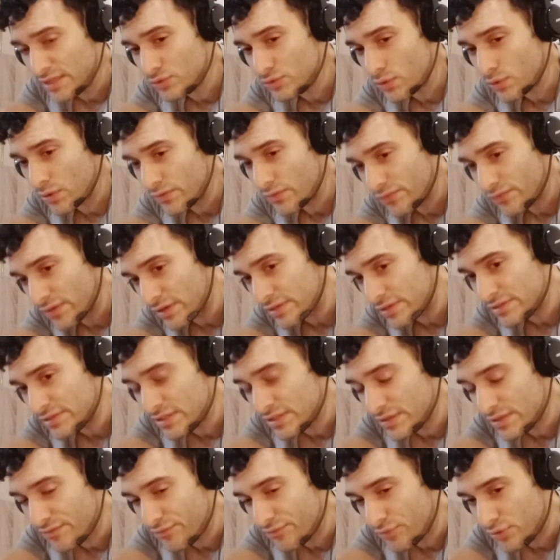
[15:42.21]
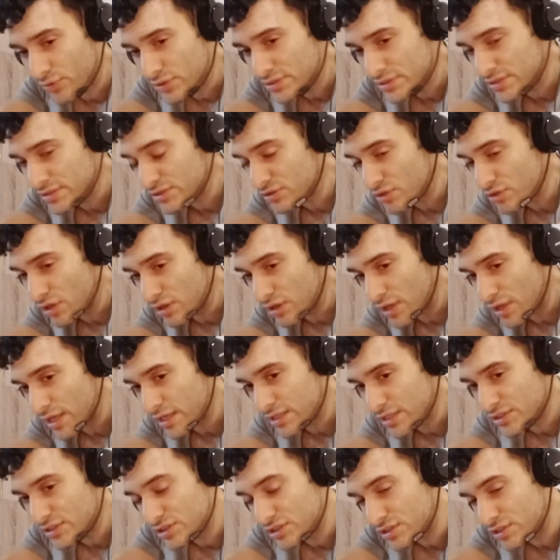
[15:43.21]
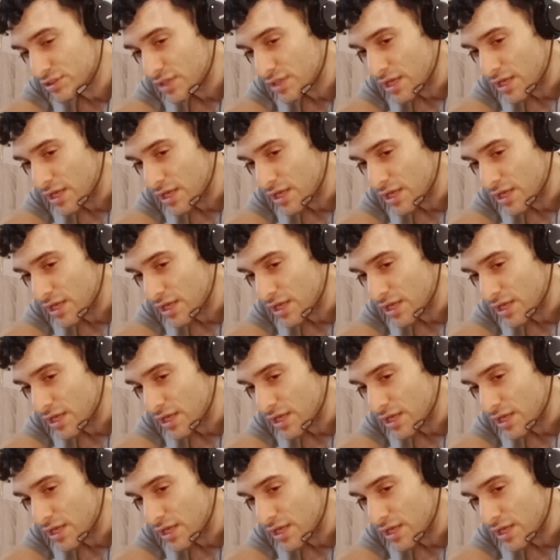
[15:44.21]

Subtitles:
So if there's a divorce, it's not like she's